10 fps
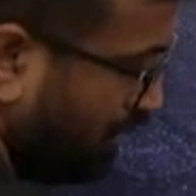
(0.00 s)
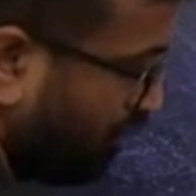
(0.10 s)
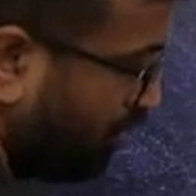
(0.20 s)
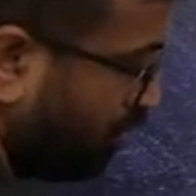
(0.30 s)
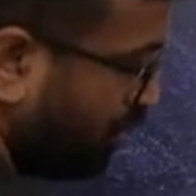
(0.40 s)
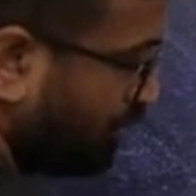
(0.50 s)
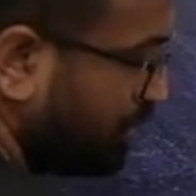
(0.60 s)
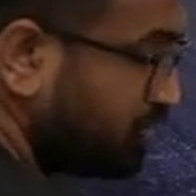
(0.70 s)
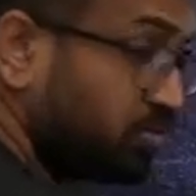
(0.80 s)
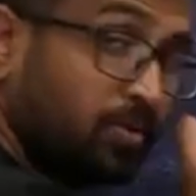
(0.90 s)
For two
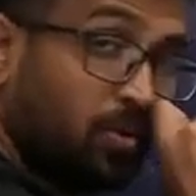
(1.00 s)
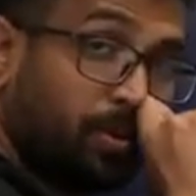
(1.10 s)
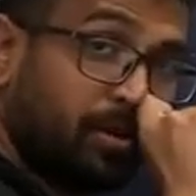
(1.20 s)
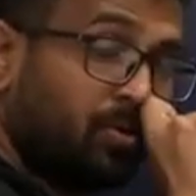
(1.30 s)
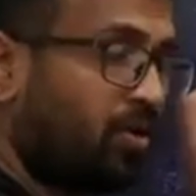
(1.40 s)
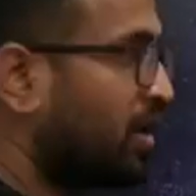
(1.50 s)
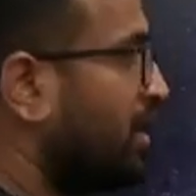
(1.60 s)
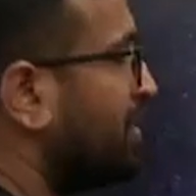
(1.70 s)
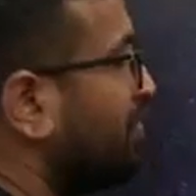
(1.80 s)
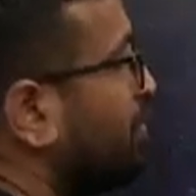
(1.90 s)
numbers to be co-prime or
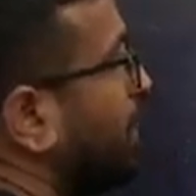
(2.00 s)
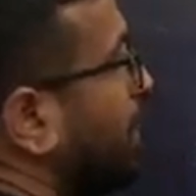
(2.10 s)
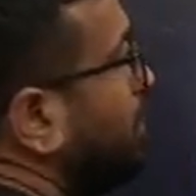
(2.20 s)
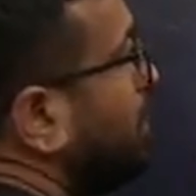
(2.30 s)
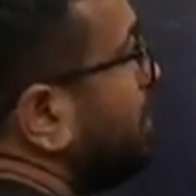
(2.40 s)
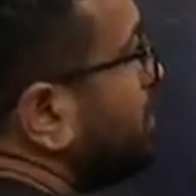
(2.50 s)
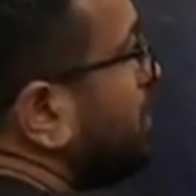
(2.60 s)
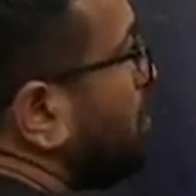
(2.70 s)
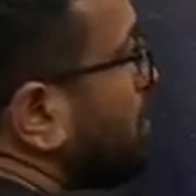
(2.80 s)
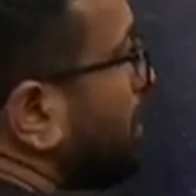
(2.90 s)
relatively prime,
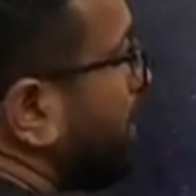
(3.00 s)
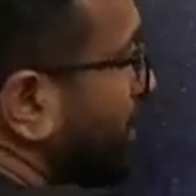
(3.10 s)
the only